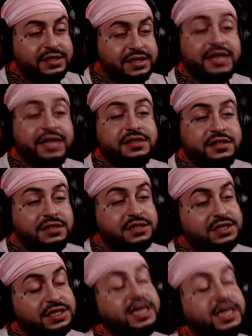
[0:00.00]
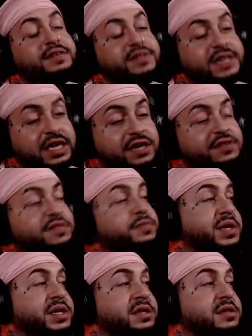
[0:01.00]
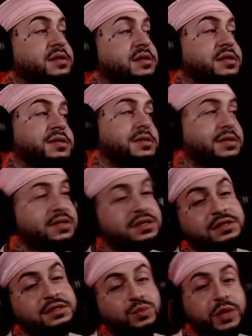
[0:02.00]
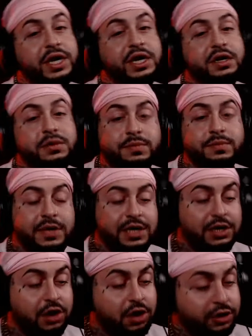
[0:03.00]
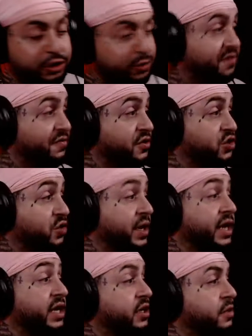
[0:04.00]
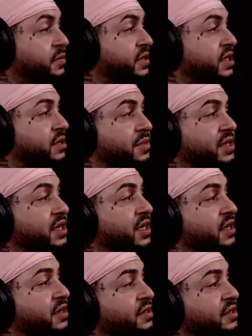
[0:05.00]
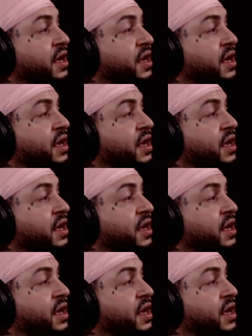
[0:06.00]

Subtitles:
Yes, she did have a knife, but this is where my argument for training comes in, because